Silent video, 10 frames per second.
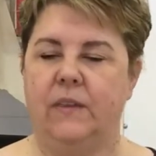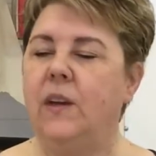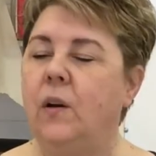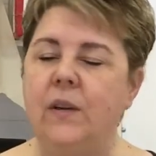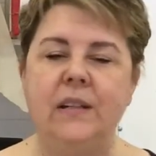The
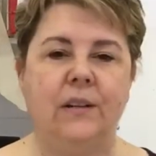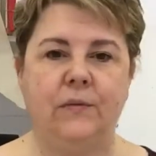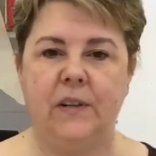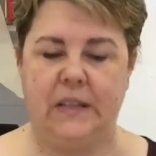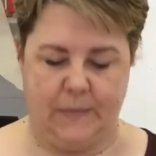only
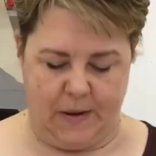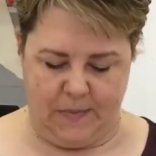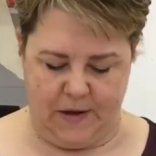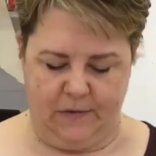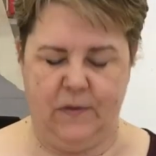difference might
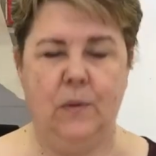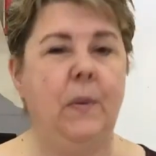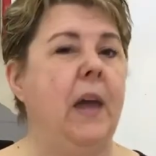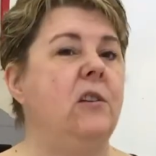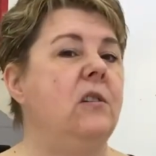be a few
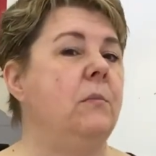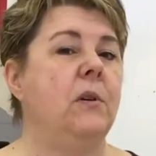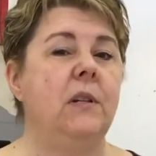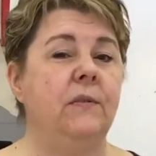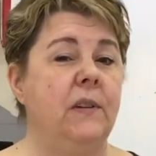page number
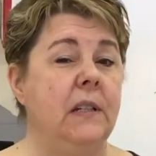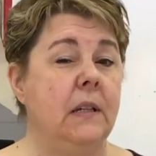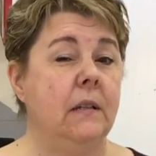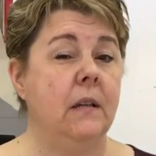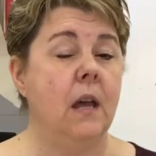
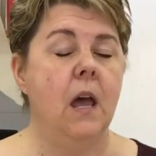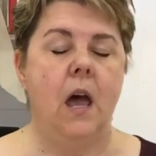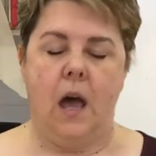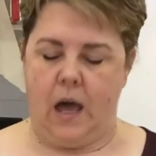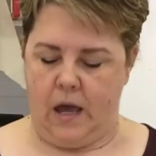differences,
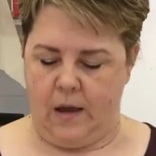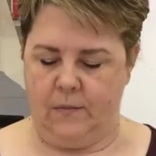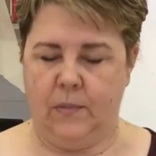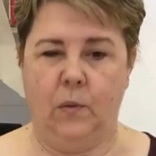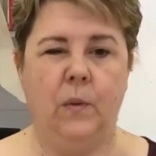
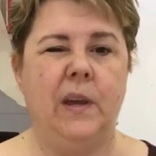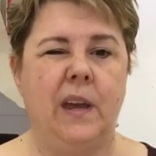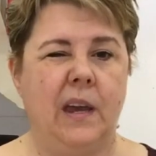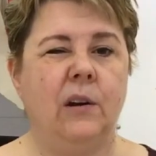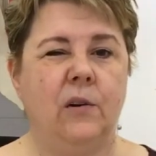but we can
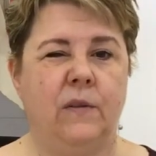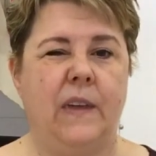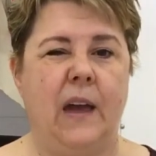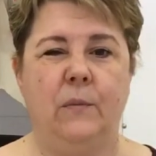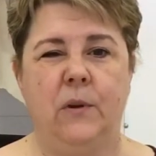get over
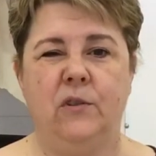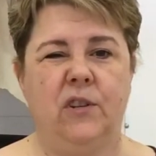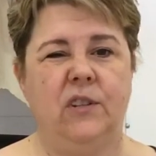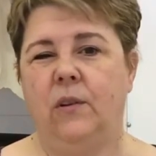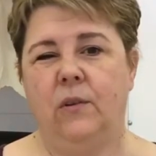that. When you're
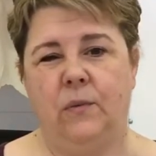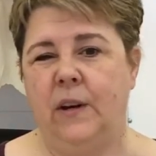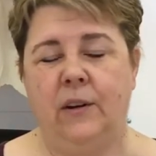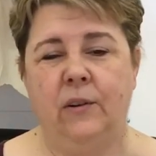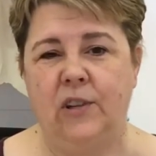just told to read
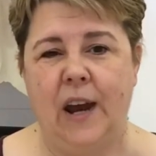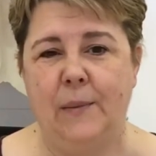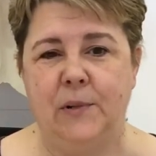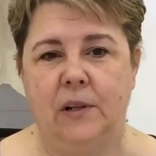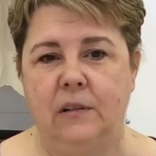a whole
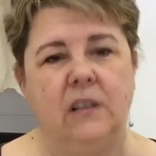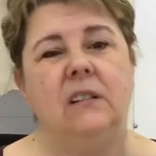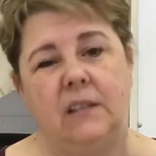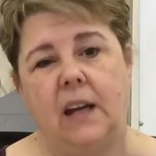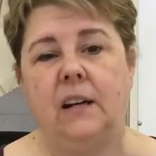chapter, you
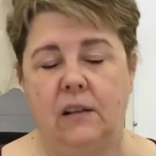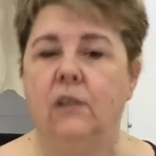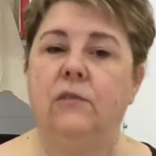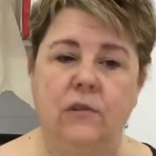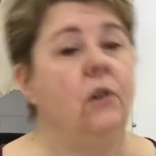kind of go
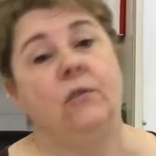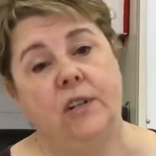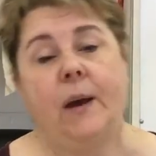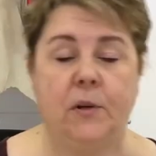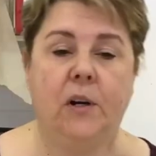through the whole
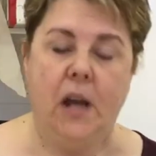chapter.